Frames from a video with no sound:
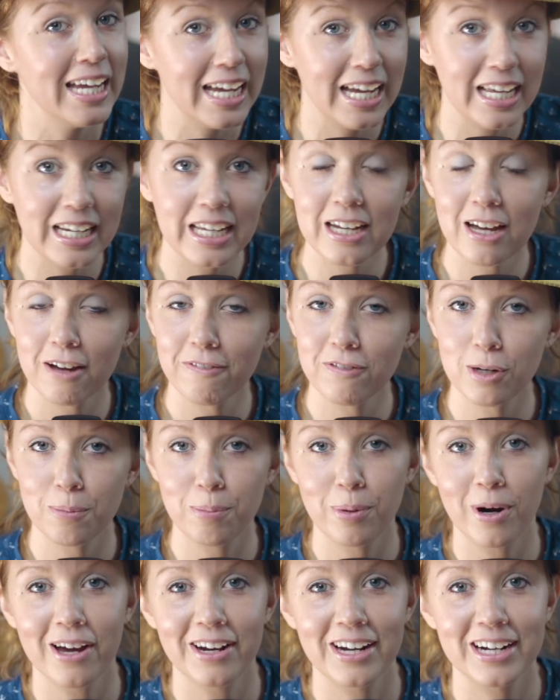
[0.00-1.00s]
any of their
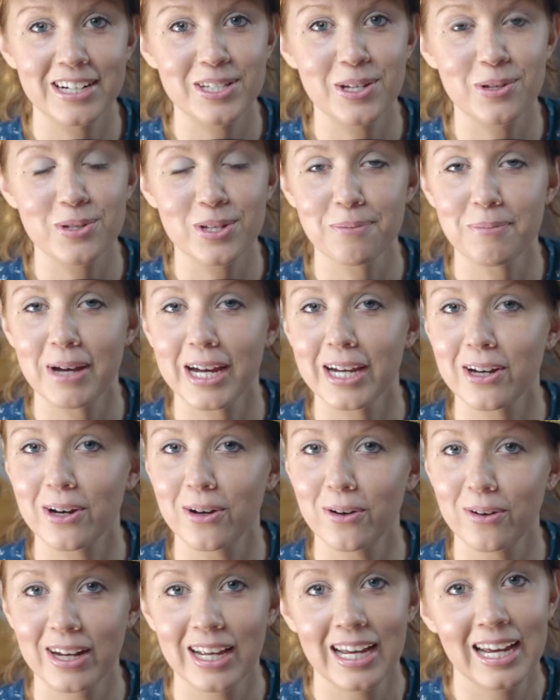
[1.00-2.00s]
products using my
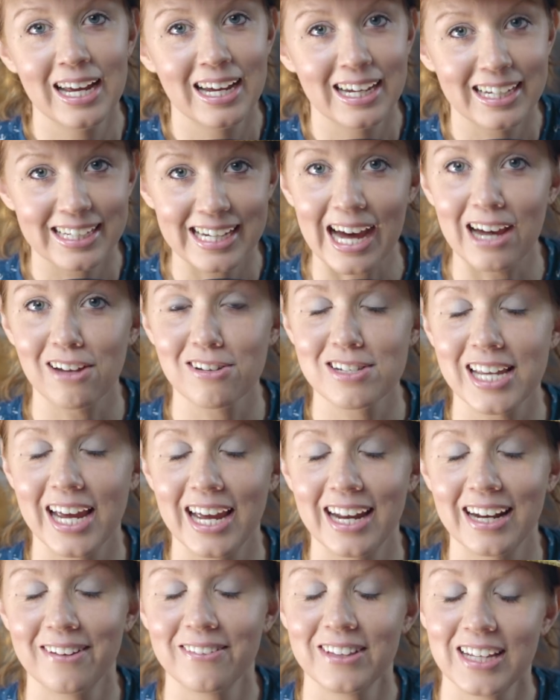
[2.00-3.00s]
code
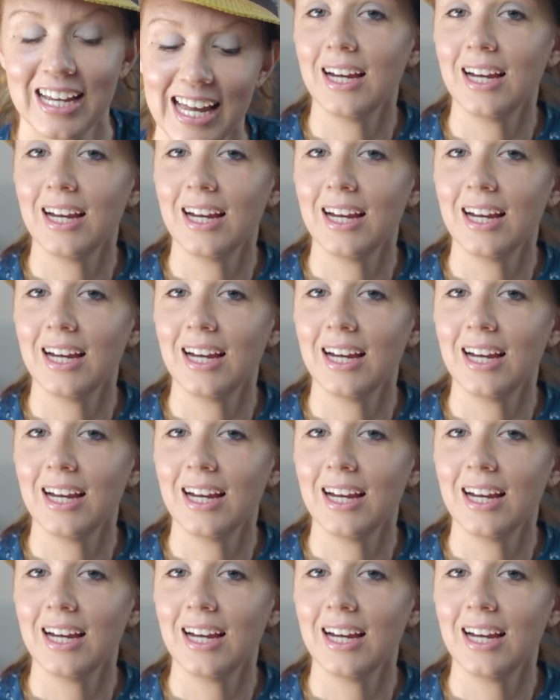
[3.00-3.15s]
GAL10.